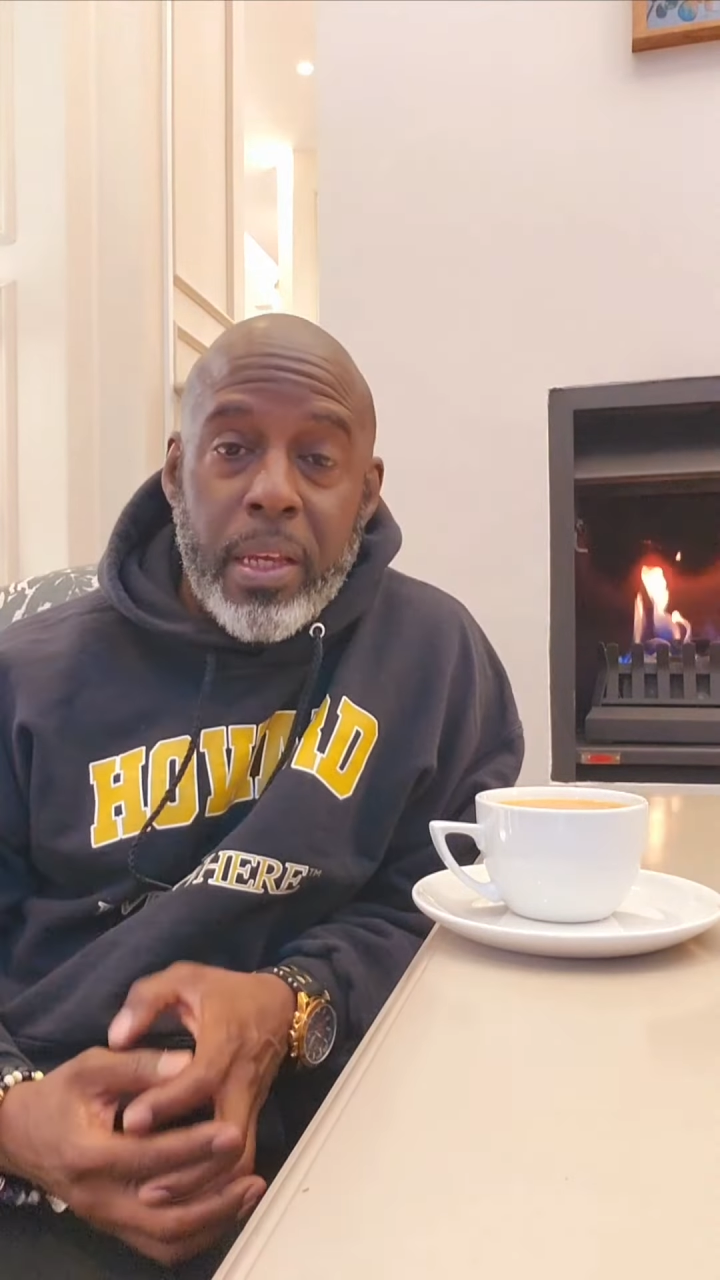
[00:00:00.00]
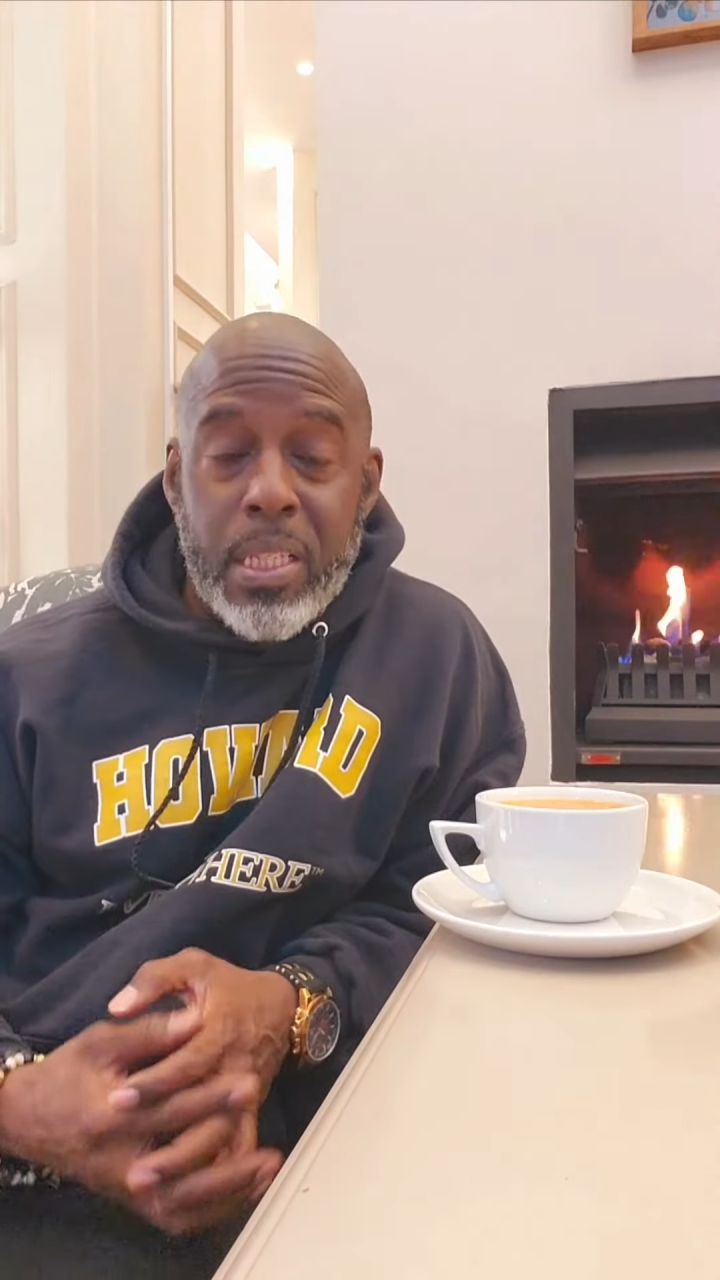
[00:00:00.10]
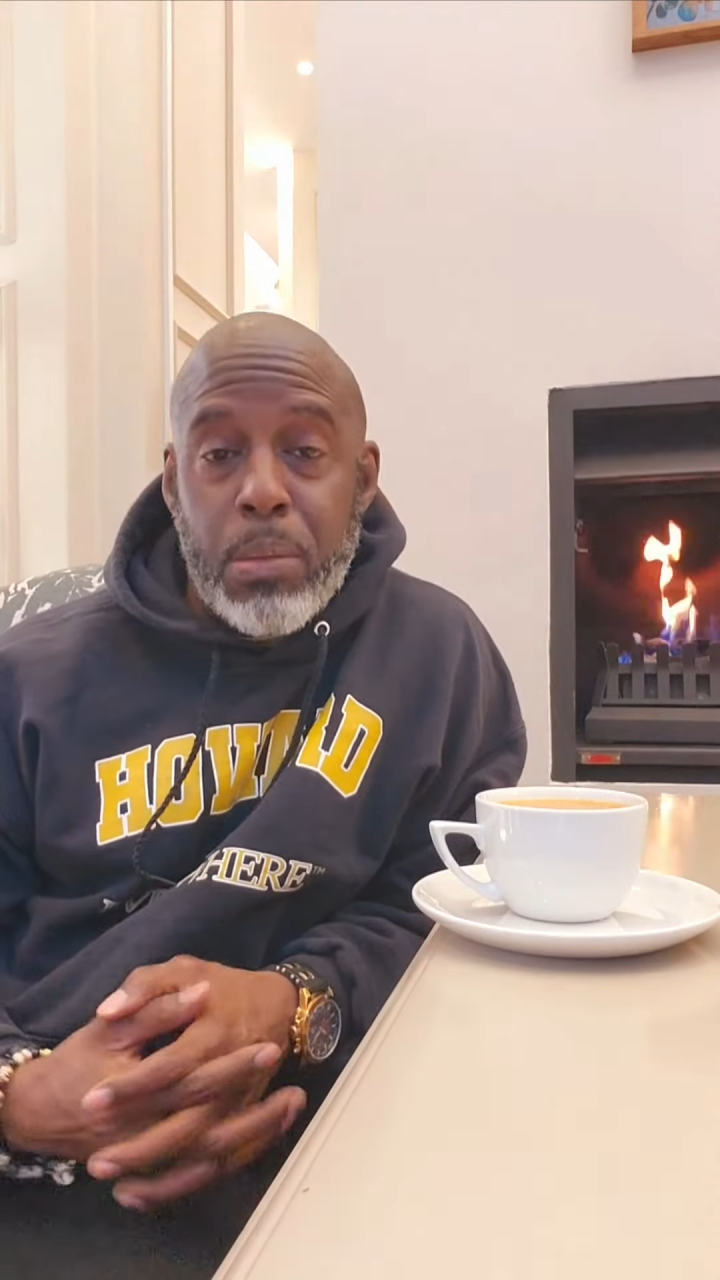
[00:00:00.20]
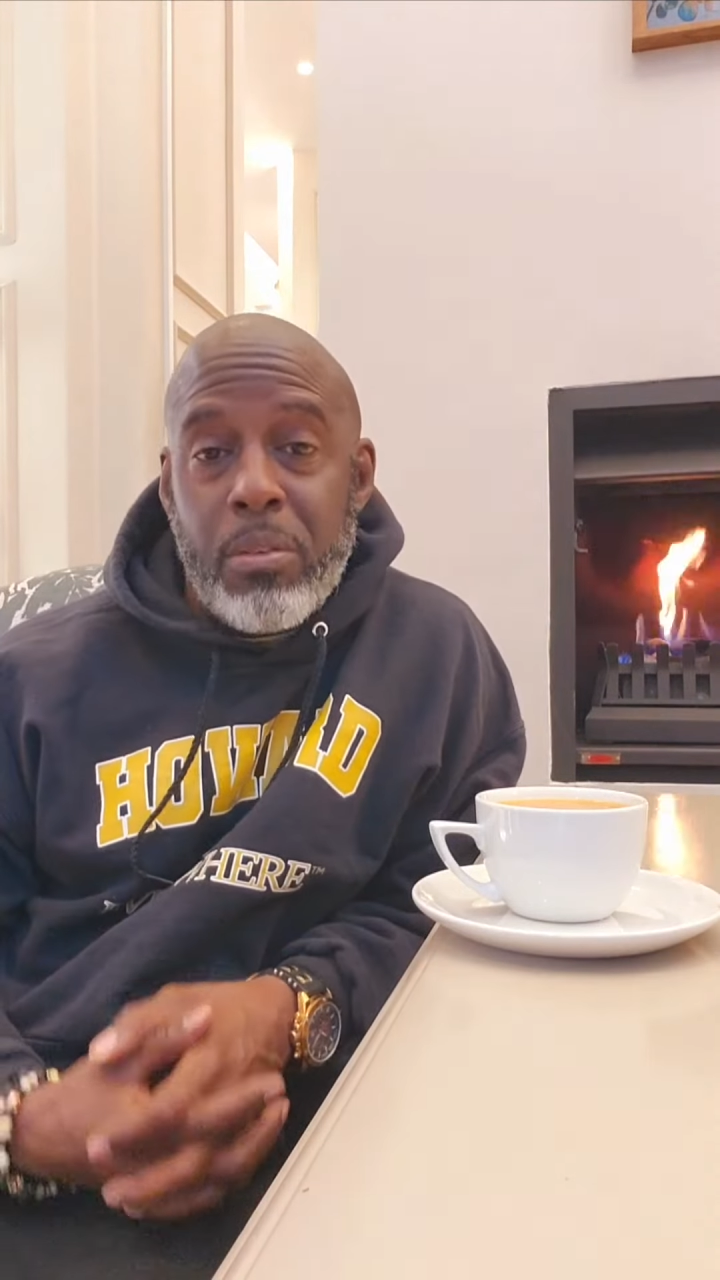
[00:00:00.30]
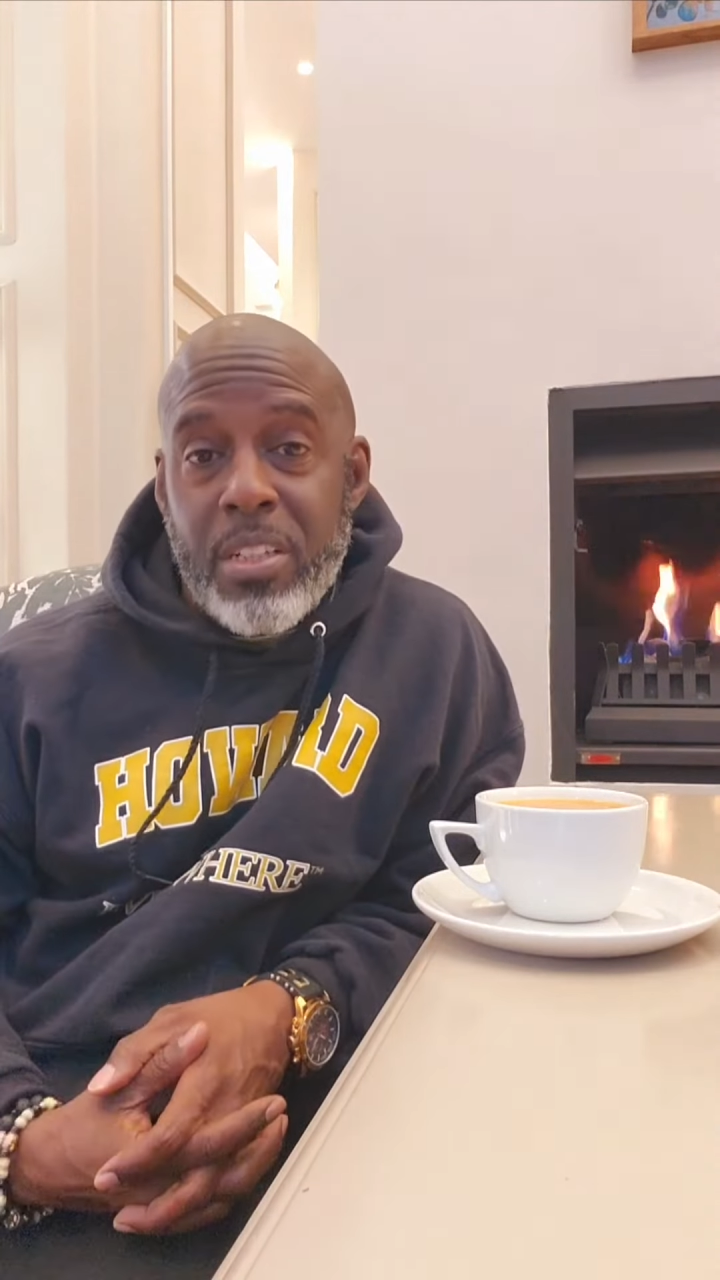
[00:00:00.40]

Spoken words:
is gonna be